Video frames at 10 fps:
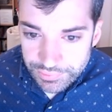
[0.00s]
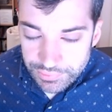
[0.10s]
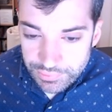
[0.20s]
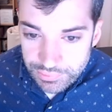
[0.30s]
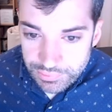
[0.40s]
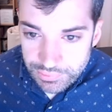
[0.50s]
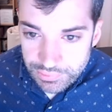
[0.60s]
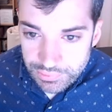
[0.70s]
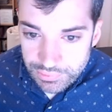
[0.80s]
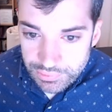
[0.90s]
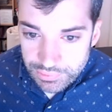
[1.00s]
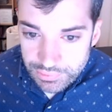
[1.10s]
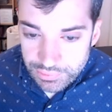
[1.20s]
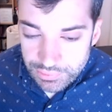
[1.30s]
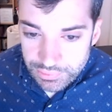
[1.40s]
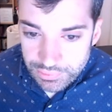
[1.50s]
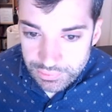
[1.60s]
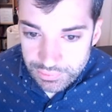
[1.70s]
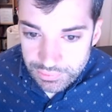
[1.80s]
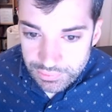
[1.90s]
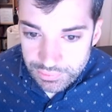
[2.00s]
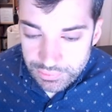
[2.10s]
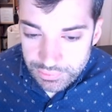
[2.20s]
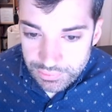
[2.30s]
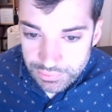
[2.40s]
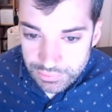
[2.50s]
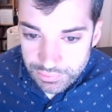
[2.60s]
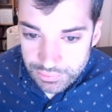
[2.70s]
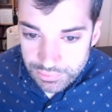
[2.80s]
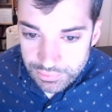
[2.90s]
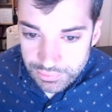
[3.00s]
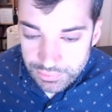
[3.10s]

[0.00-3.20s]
Nobody speaks.